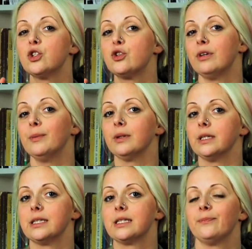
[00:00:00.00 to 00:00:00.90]

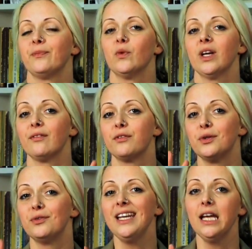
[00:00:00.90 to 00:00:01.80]
triplet. We have
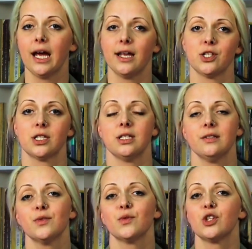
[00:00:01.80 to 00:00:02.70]
three
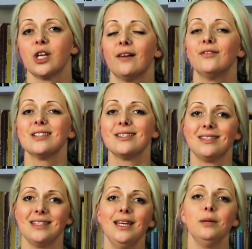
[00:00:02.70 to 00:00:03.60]
adjectives which have the
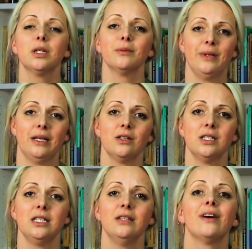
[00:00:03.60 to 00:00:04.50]
same
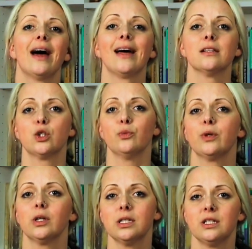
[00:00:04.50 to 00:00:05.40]
comparative and
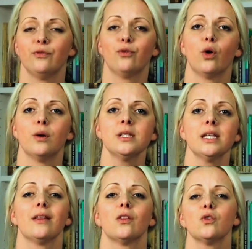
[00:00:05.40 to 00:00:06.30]
superlative forms,
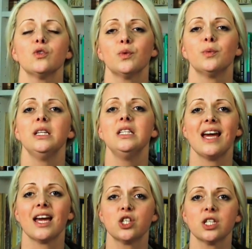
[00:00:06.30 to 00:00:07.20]
and those would be
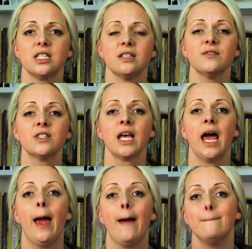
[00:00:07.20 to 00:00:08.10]
the adjectives
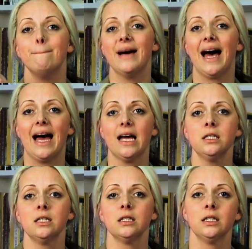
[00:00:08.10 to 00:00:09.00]

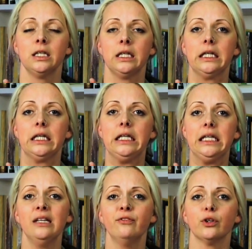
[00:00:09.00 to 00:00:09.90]
bad,
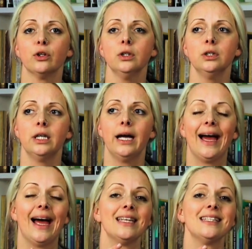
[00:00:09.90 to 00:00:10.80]
evil,
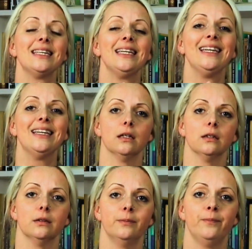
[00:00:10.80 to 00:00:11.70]
and
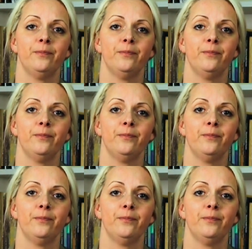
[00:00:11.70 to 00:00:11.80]
ill.